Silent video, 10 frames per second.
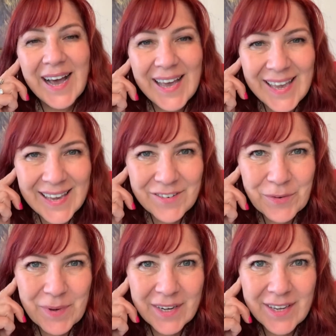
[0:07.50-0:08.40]
Hey
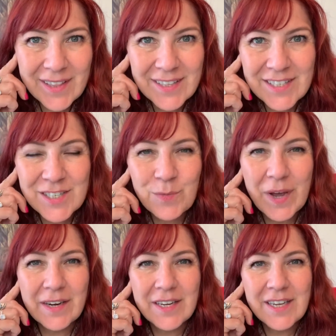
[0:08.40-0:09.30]
everybody, this is
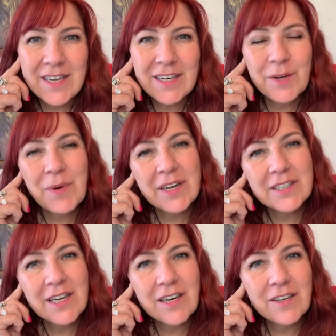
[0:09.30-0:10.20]
Wendy
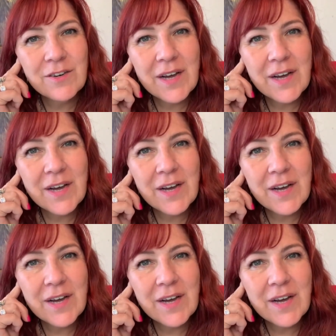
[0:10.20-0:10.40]
Napolitano.